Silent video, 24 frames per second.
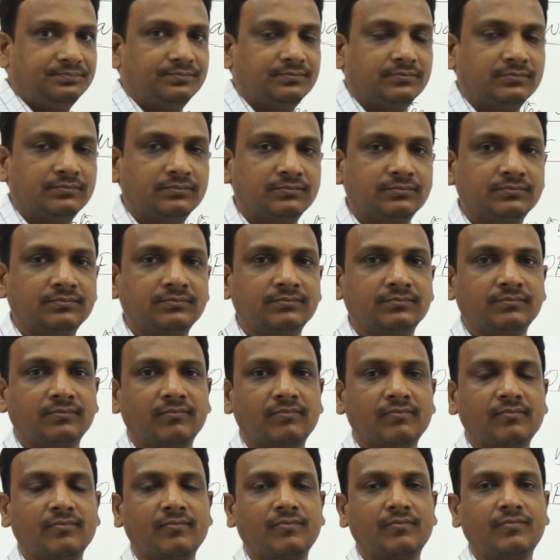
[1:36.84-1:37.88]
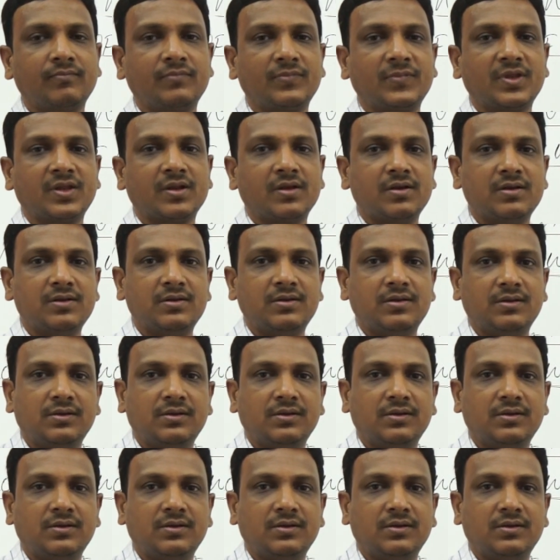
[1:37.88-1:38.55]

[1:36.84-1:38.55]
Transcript: Nothing is said.